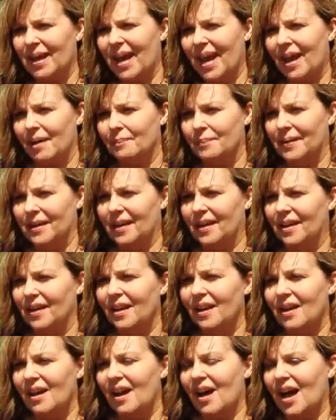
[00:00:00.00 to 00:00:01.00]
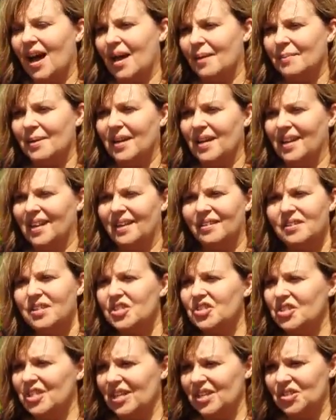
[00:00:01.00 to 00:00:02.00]
happy. I'm an
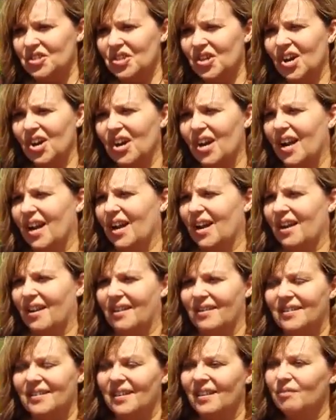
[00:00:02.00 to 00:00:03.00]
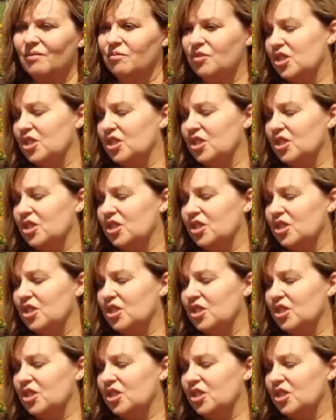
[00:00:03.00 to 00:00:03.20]
English teacher and